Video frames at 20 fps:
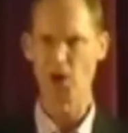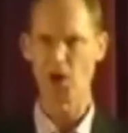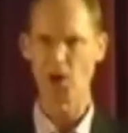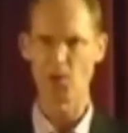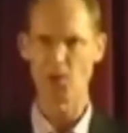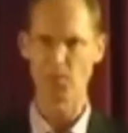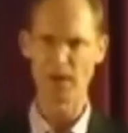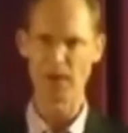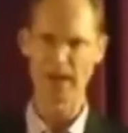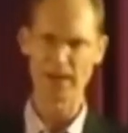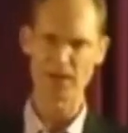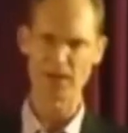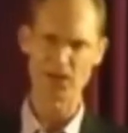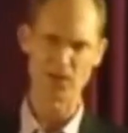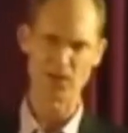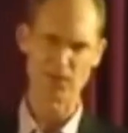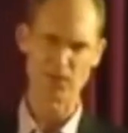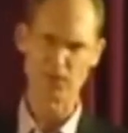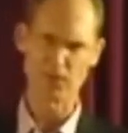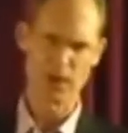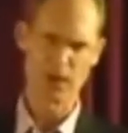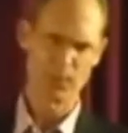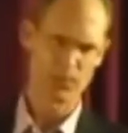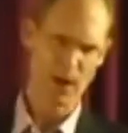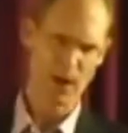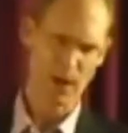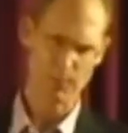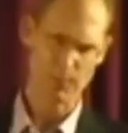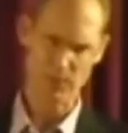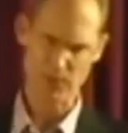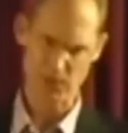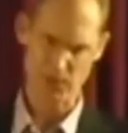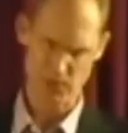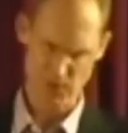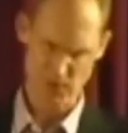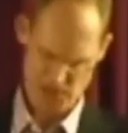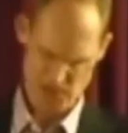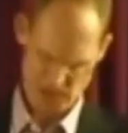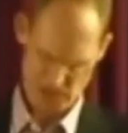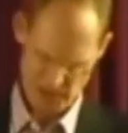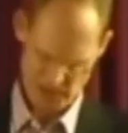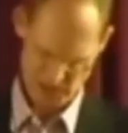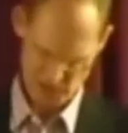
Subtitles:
all manner of popular Russian and